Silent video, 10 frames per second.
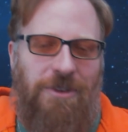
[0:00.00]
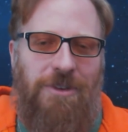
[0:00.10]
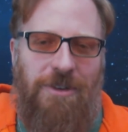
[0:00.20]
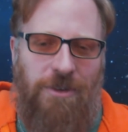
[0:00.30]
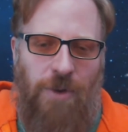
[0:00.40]

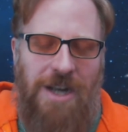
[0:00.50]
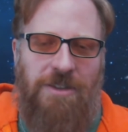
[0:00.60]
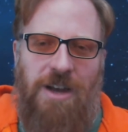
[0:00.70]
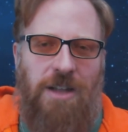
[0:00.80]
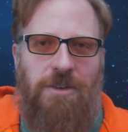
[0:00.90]
It's the
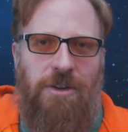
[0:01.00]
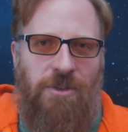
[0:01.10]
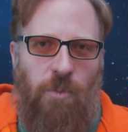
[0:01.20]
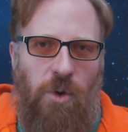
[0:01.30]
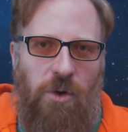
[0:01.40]
greatest concert
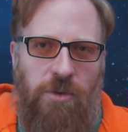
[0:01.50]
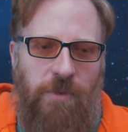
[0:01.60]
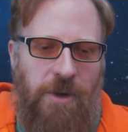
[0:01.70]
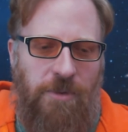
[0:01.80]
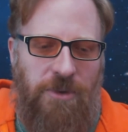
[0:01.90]
in the world
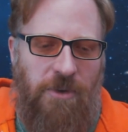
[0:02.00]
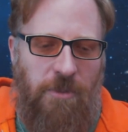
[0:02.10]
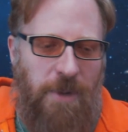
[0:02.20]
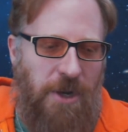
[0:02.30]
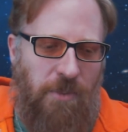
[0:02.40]
if anyone's
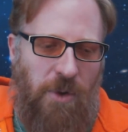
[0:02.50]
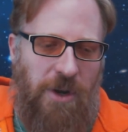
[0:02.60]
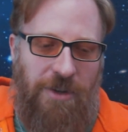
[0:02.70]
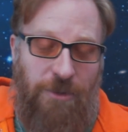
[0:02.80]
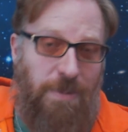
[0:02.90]
ever been to
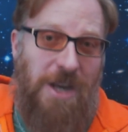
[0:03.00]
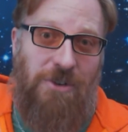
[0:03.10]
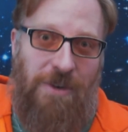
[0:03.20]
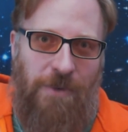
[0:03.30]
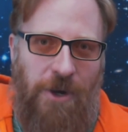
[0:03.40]
one. And
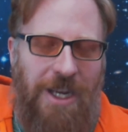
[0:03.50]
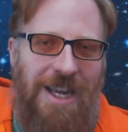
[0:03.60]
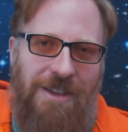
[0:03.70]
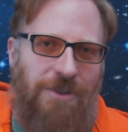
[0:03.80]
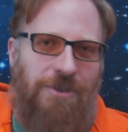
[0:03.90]
especially if you're a
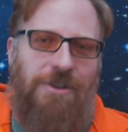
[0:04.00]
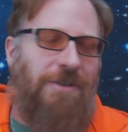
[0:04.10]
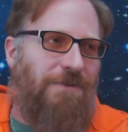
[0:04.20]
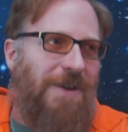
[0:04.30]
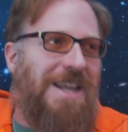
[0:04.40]
kid, there's
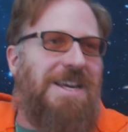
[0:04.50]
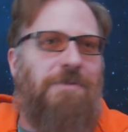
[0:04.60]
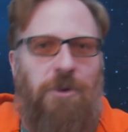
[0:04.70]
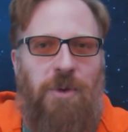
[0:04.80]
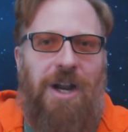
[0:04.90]
confetti
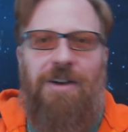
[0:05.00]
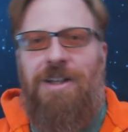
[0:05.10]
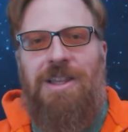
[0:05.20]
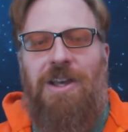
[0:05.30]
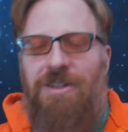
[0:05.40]
everywhere
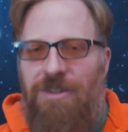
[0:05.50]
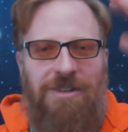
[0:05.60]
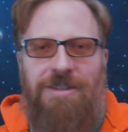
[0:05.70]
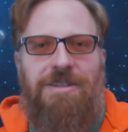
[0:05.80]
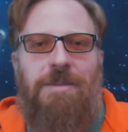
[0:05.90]
and lights,
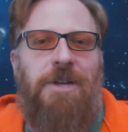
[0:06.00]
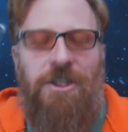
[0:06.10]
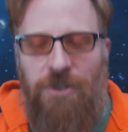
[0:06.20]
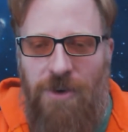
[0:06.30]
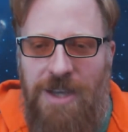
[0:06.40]
and
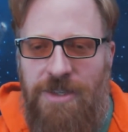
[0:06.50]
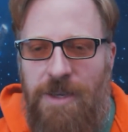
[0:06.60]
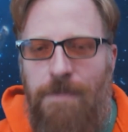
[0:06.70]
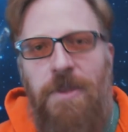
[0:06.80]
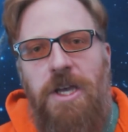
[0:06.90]
it's crazy.